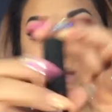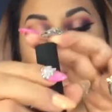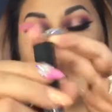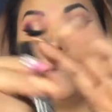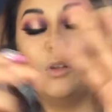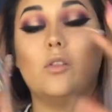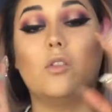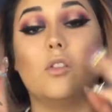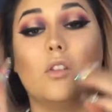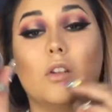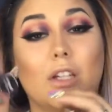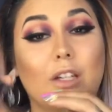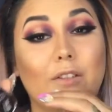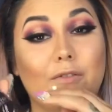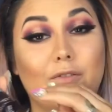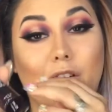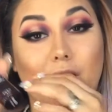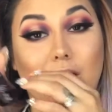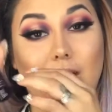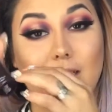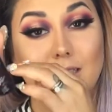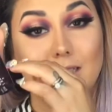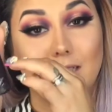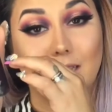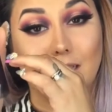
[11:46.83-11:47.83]
I've been looking for
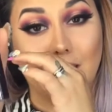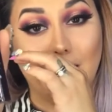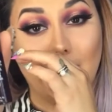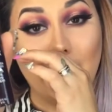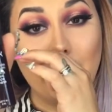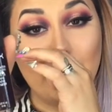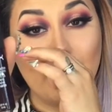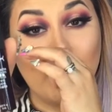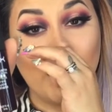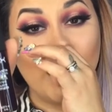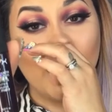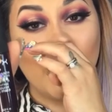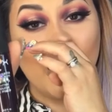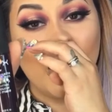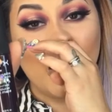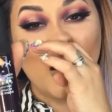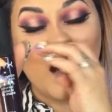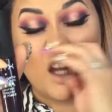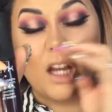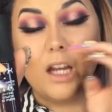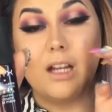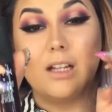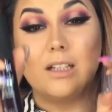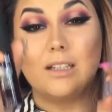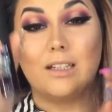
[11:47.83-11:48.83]
this
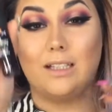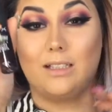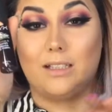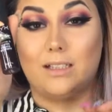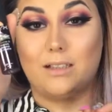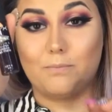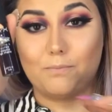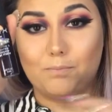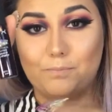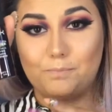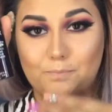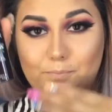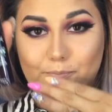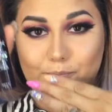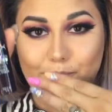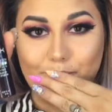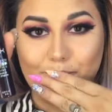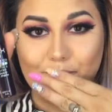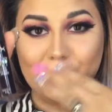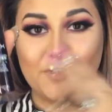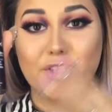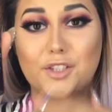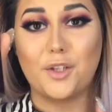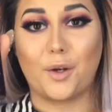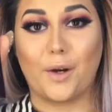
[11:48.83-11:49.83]

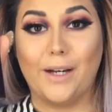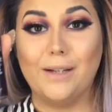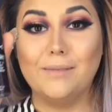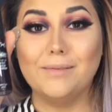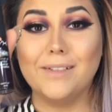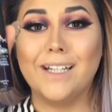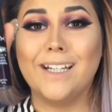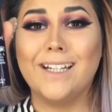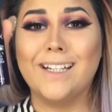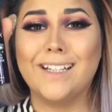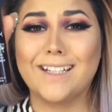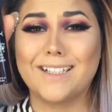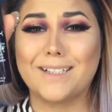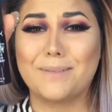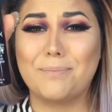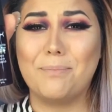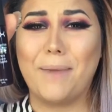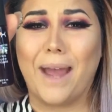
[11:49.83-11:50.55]
this